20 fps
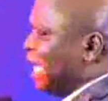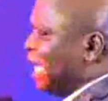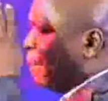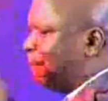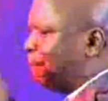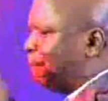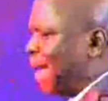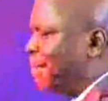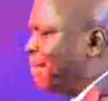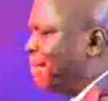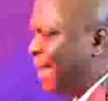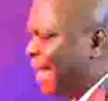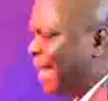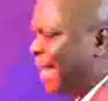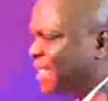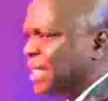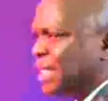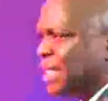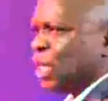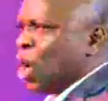
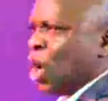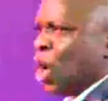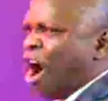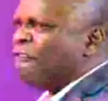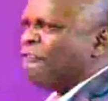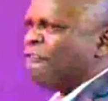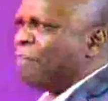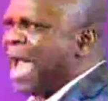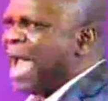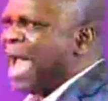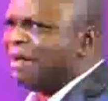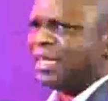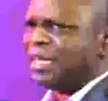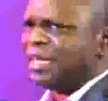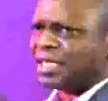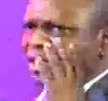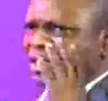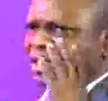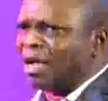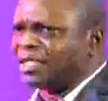payment of my
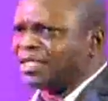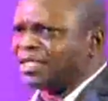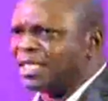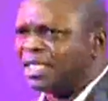resources,